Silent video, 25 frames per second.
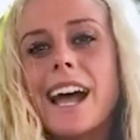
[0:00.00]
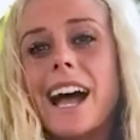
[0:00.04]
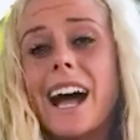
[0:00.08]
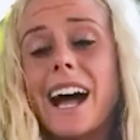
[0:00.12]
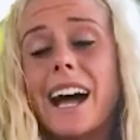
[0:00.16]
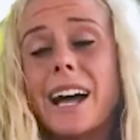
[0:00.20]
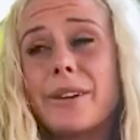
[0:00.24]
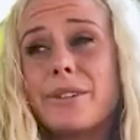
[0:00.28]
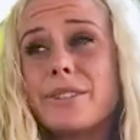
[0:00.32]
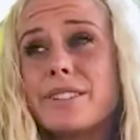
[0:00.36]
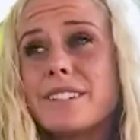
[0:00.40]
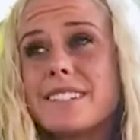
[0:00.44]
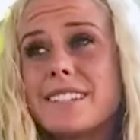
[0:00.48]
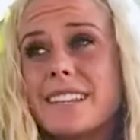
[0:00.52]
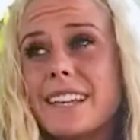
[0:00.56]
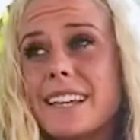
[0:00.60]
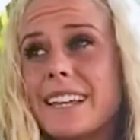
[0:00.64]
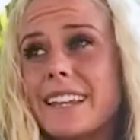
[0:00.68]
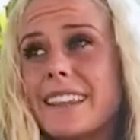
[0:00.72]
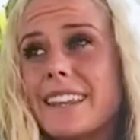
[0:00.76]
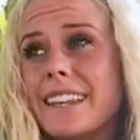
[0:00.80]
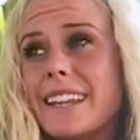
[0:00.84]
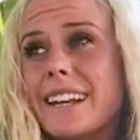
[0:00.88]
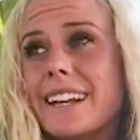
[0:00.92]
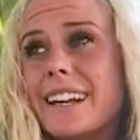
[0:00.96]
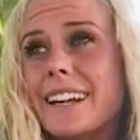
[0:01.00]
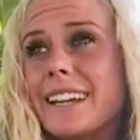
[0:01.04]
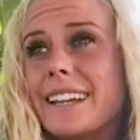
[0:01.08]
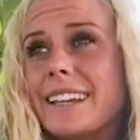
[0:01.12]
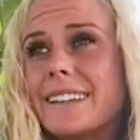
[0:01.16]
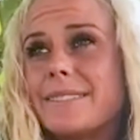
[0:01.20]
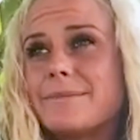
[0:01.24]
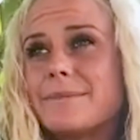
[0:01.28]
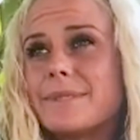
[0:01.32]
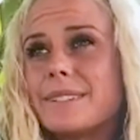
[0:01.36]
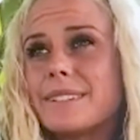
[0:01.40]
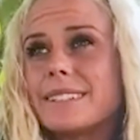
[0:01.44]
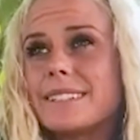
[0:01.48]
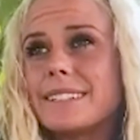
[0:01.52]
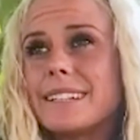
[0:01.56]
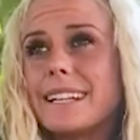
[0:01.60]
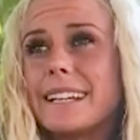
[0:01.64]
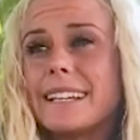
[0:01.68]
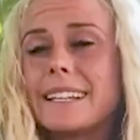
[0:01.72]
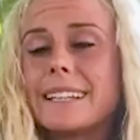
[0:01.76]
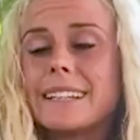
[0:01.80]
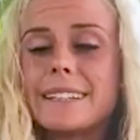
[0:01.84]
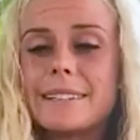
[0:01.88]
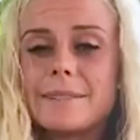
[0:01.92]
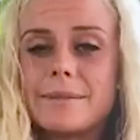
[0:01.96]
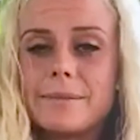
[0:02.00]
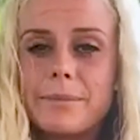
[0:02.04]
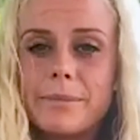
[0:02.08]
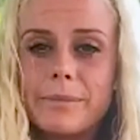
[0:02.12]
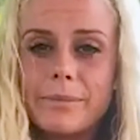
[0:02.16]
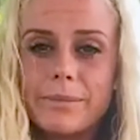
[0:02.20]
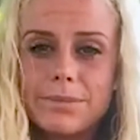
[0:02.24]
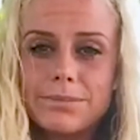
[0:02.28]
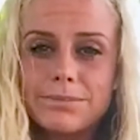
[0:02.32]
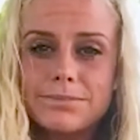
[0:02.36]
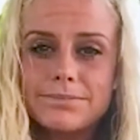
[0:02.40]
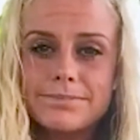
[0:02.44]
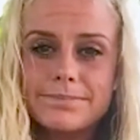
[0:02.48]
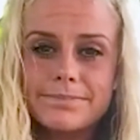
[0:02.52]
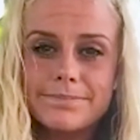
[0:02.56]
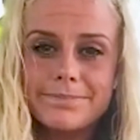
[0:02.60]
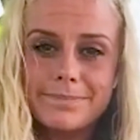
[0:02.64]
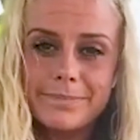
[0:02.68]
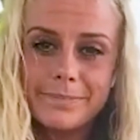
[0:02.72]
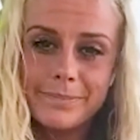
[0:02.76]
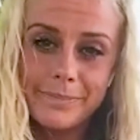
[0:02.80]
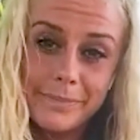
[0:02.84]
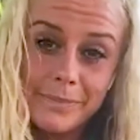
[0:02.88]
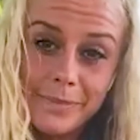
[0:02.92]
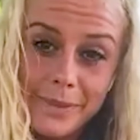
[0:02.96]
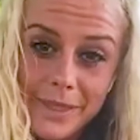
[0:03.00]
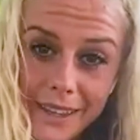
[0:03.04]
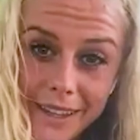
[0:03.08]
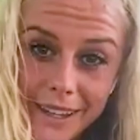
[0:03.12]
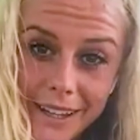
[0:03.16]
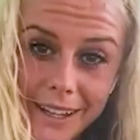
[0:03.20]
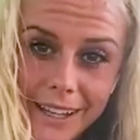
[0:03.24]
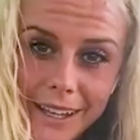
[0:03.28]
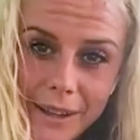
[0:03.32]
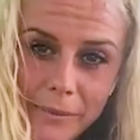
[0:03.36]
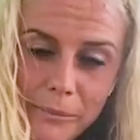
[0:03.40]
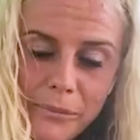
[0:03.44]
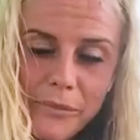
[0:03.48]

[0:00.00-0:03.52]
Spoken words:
I would say that I like the